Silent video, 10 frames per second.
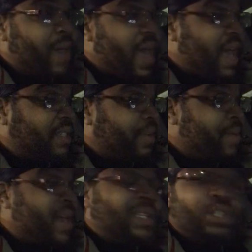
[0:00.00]
as I'm
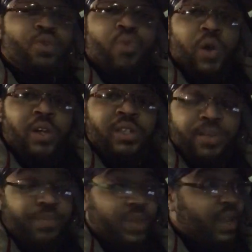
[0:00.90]
headed to work,
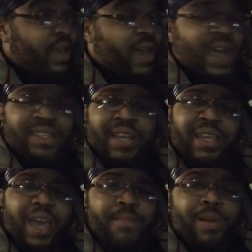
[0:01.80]
as I
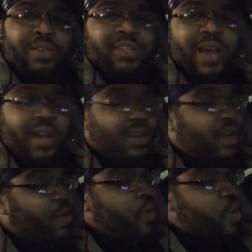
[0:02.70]
came outside and
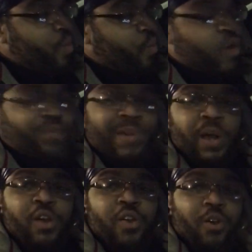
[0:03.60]
I warmed my
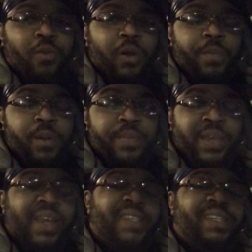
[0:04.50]
car up,
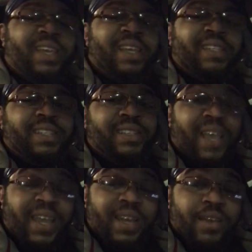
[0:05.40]
it says
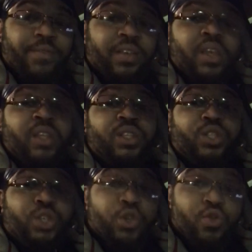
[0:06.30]

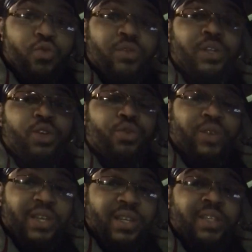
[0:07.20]
-2
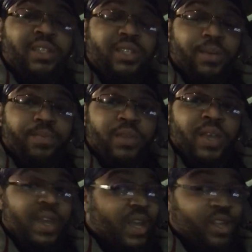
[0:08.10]
degrees.
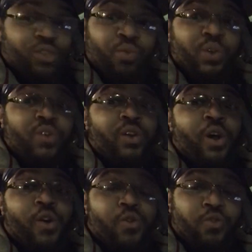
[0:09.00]
It's real
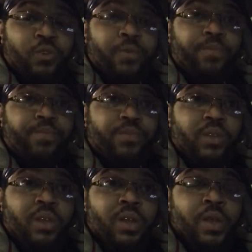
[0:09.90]
cold.
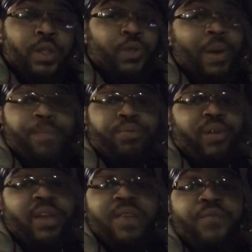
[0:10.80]
So I'm
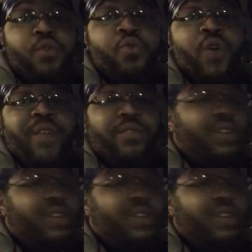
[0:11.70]
praying for whoever